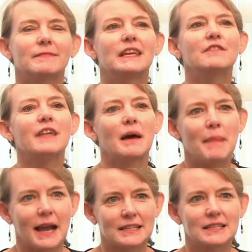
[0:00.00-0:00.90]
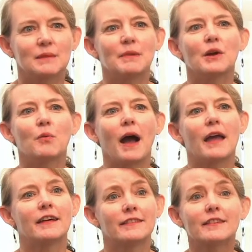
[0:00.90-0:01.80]
give that back to them in a
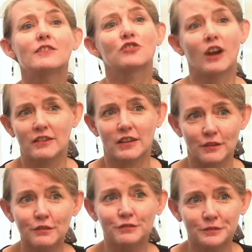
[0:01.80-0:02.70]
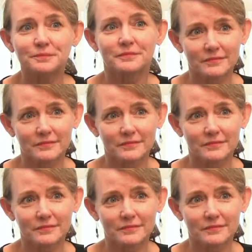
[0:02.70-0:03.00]
way that's constructive